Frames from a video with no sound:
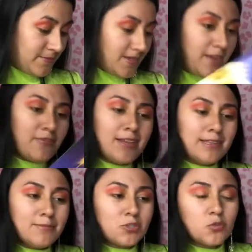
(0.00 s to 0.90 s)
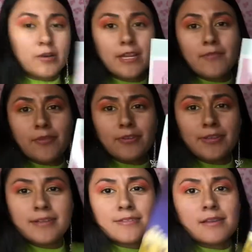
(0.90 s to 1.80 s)
See, I feel like the majority of
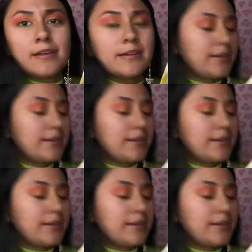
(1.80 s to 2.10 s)
everything is in